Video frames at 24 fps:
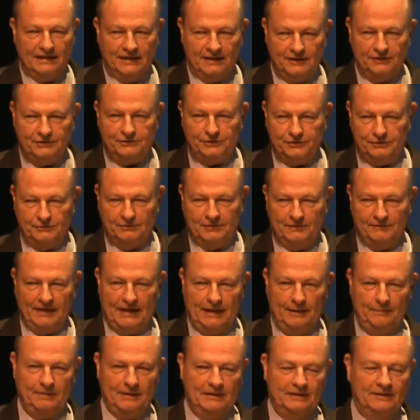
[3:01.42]
issue of
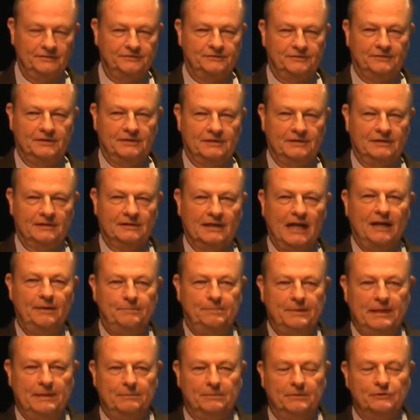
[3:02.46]
happiness that a lot of
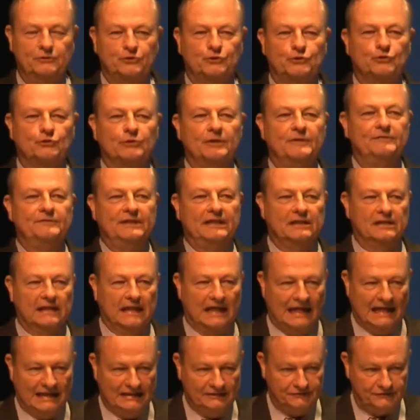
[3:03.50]
people
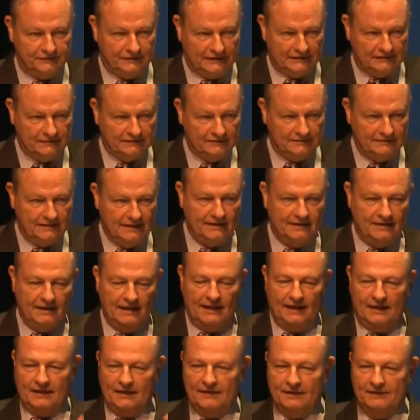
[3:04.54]
trivialize it. They
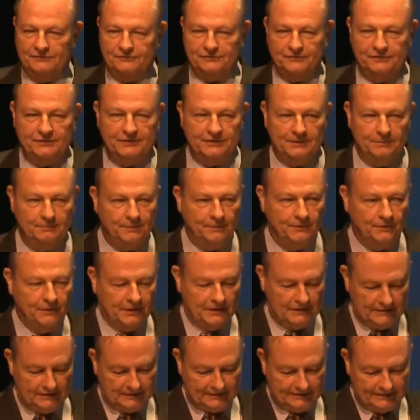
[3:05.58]
think it isn't
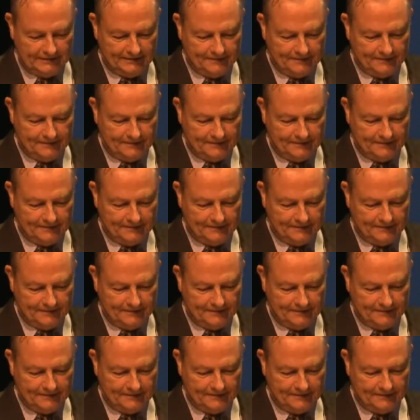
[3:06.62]
important.